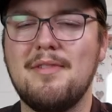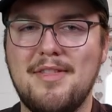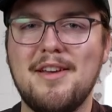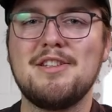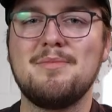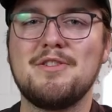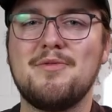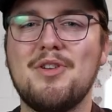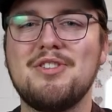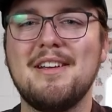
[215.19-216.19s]
Thank you so much
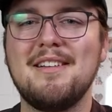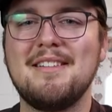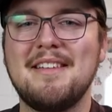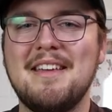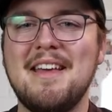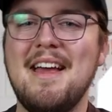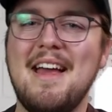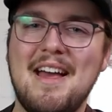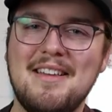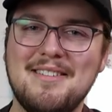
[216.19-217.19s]
for watching, take care,
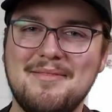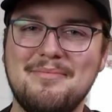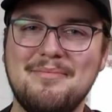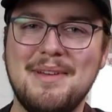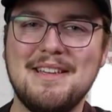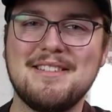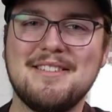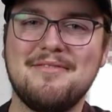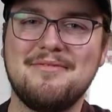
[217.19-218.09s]
and peace.